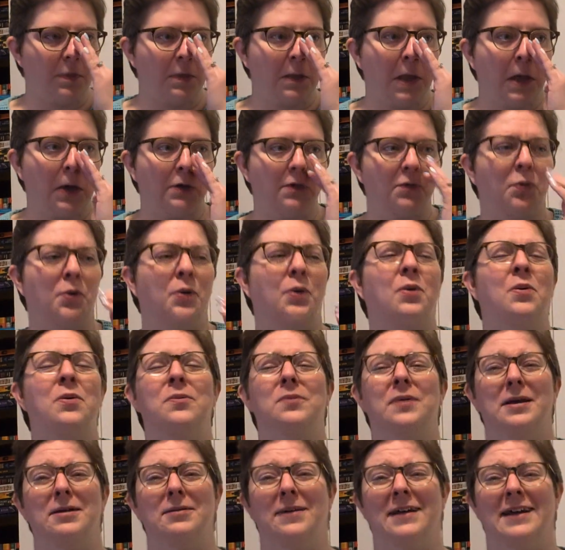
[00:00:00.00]
I was
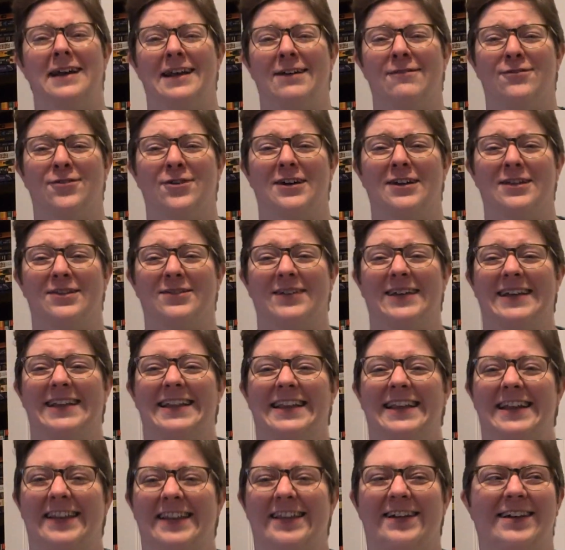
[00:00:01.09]
rereading Fourth Wing
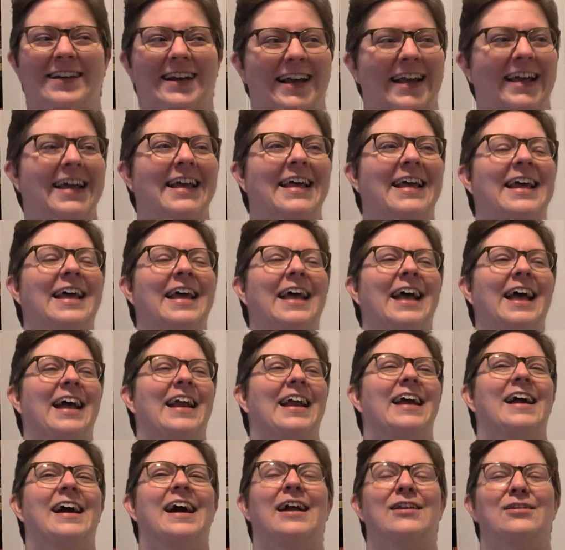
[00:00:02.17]
the other day and
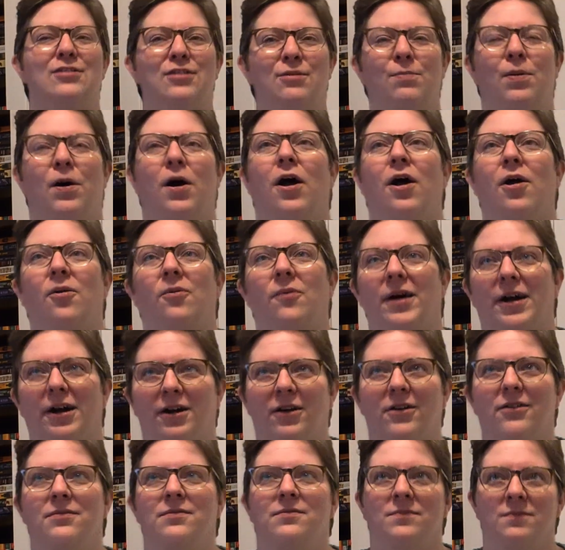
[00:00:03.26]
I got to the part
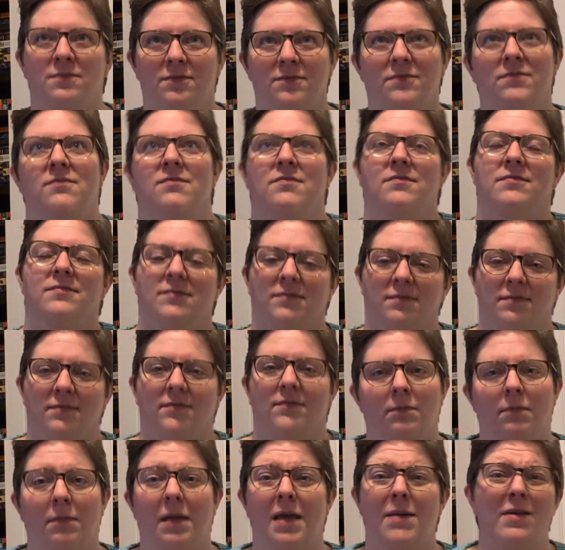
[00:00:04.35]
where,
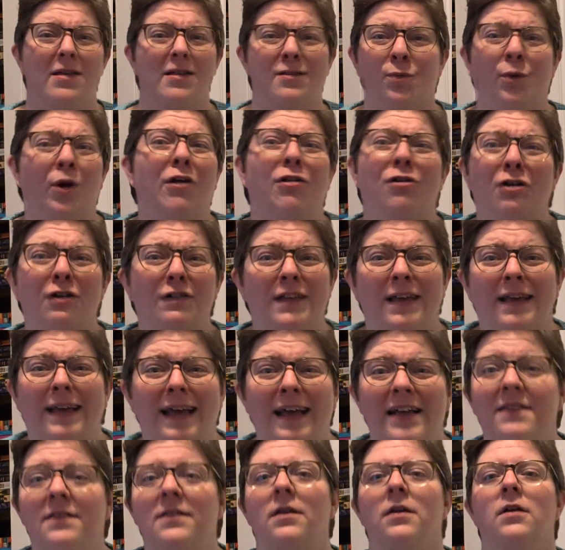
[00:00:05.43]
maybe spoilers, I
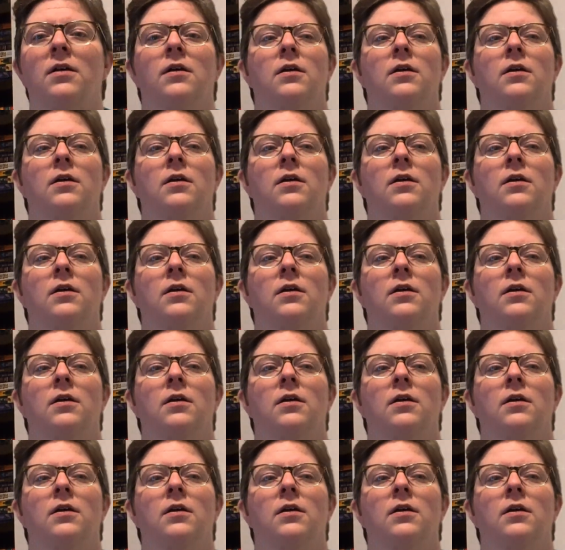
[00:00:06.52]
guess,